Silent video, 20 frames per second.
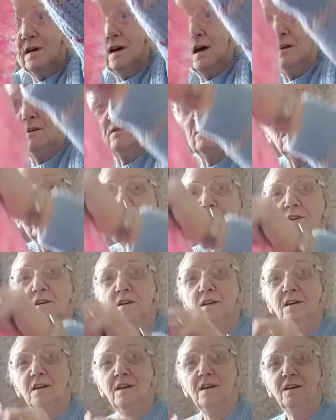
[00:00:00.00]
I can't
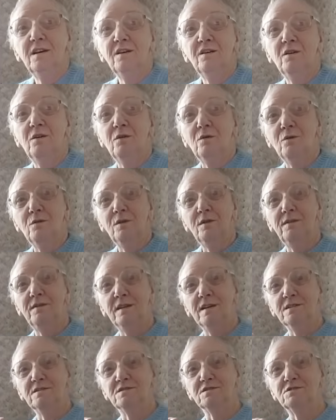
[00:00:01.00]
hold
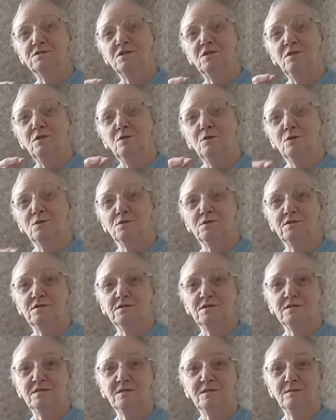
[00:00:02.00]
things as
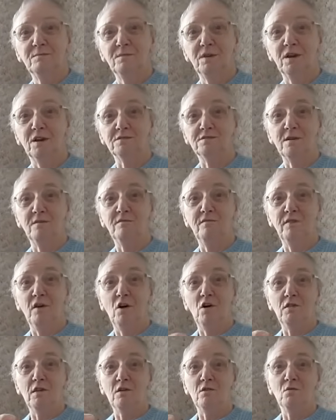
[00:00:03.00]
close because I'm
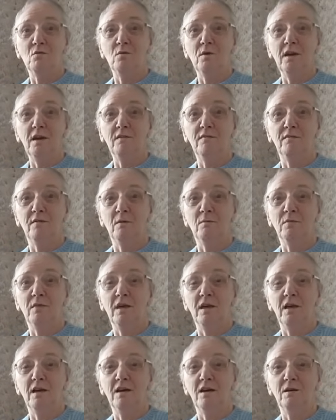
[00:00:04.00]
farther away from
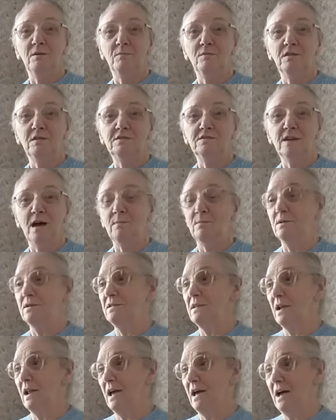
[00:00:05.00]
the
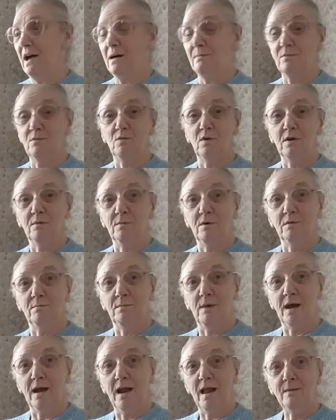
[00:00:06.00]
tablet than I am when I'm
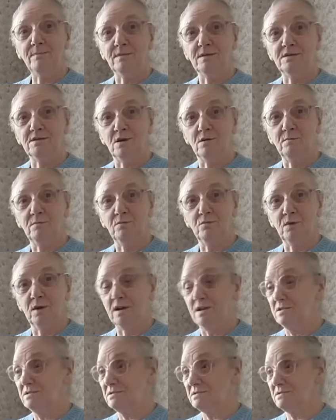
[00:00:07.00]
on my laptop,
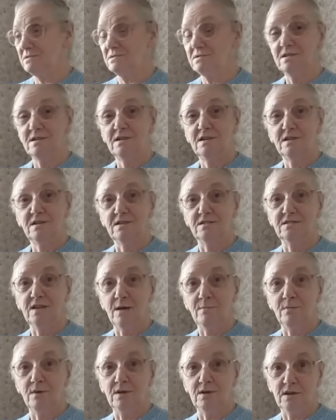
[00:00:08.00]
when the
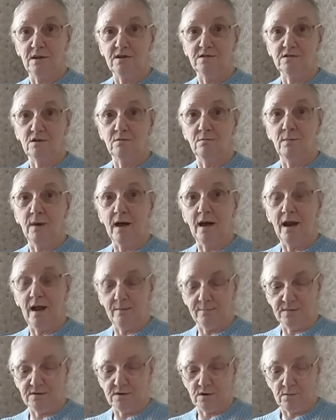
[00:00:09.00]
tablet is on my
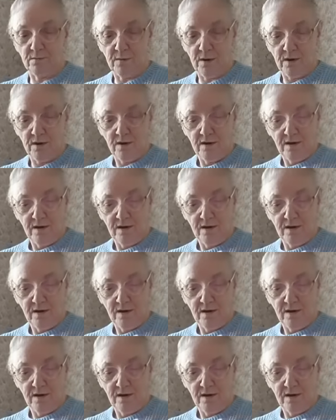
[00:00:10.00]
laptop.